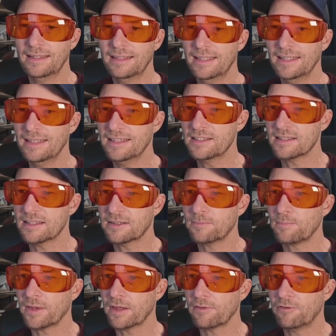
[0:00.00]
these
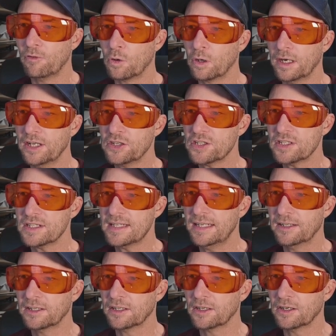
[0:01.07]
4 inches
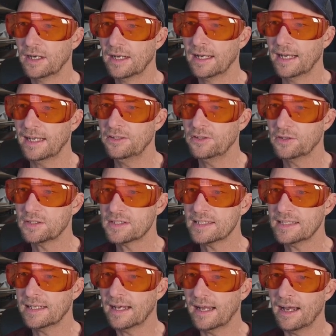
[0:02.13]
here, and you can
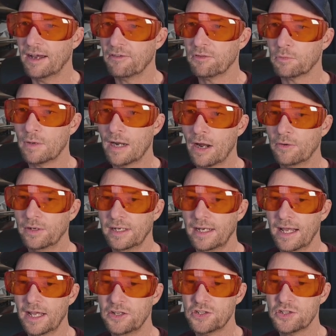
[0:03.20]
see I have the rounded
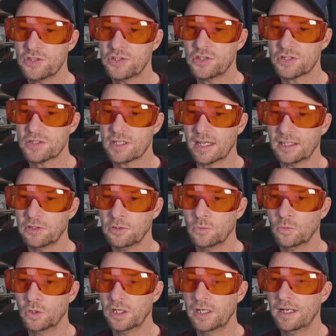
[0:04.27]
edges just like you
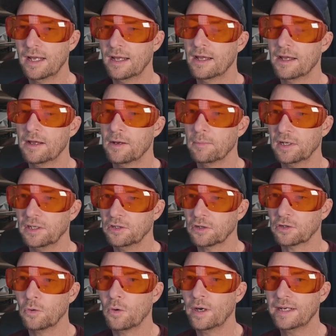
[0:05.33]
would. But you're
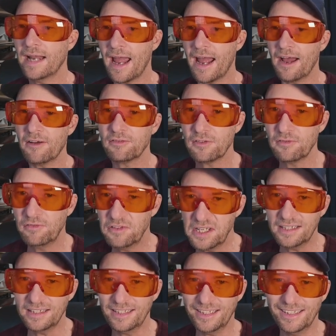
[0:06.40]
going to have to
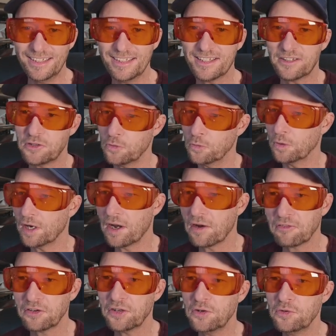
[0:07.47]
fit these to
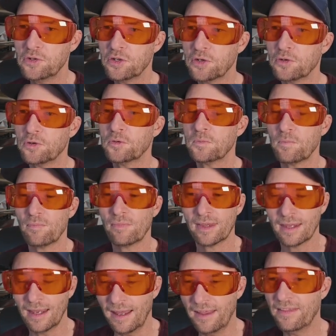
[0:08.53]
whatever you do.
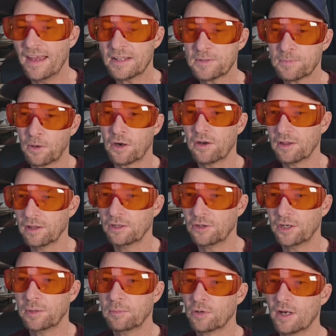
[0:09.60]
And that's part of the
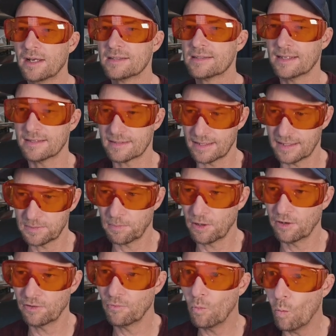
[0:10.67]
learning process. That's
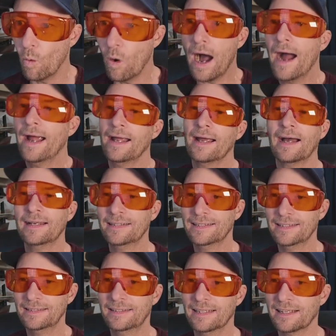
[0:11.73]
part of why I
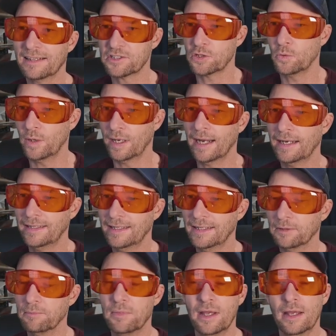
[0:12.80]
did things the way I did
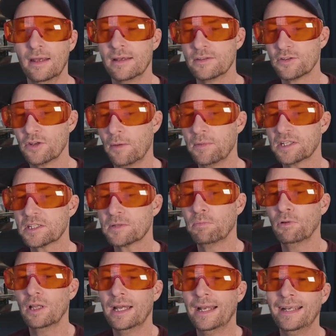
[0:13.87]
them. So I'm
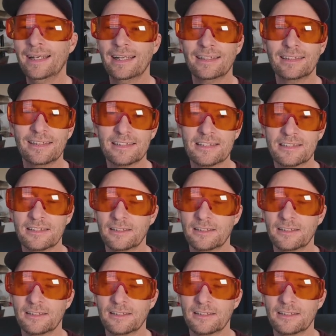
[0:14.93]
explaining this